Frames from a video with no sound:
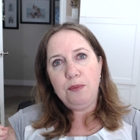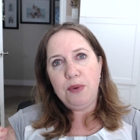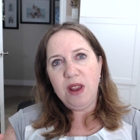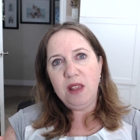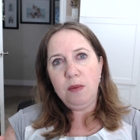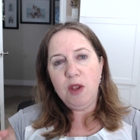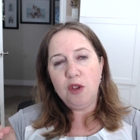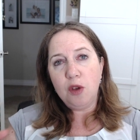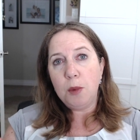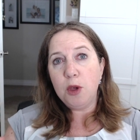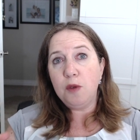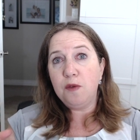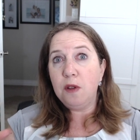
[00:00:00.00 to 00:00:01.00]
brings me so
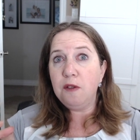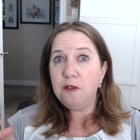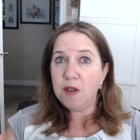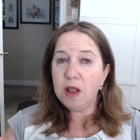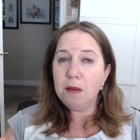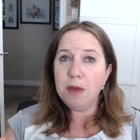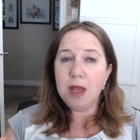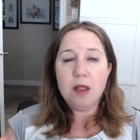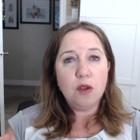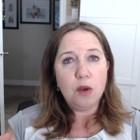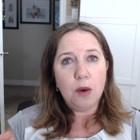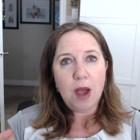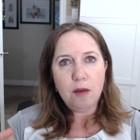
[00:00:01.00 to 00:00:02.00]
much fulfillment.
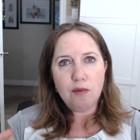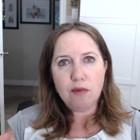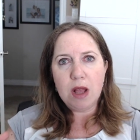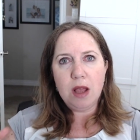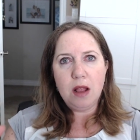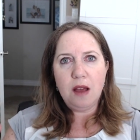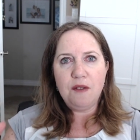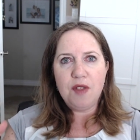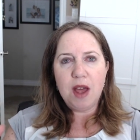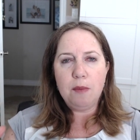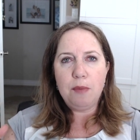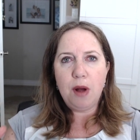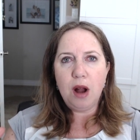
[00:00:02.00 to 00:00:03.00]
So I really love
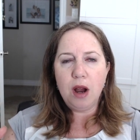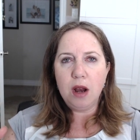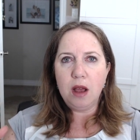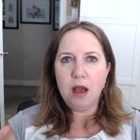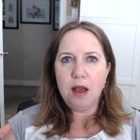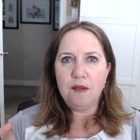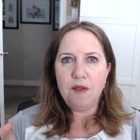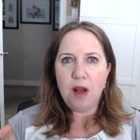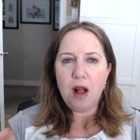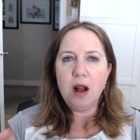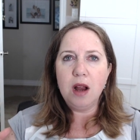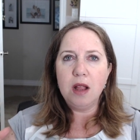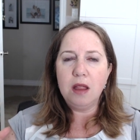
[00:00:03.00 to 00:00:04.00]
that part of
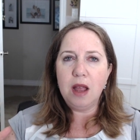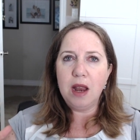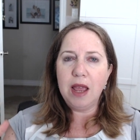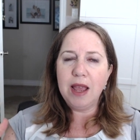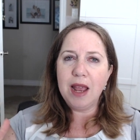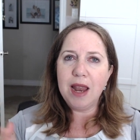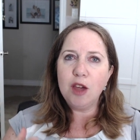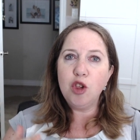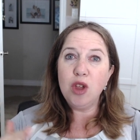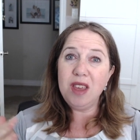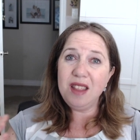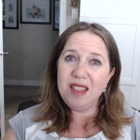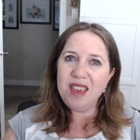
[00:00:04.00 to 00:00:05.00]
art that I can
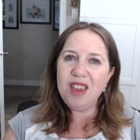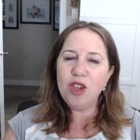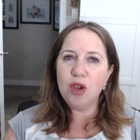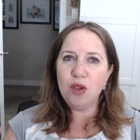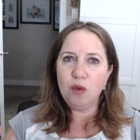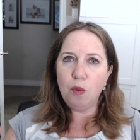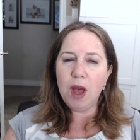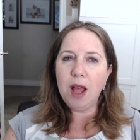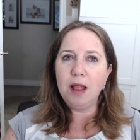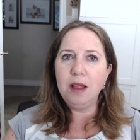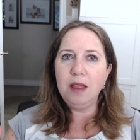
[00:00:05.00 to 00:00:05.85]
actually teach as well.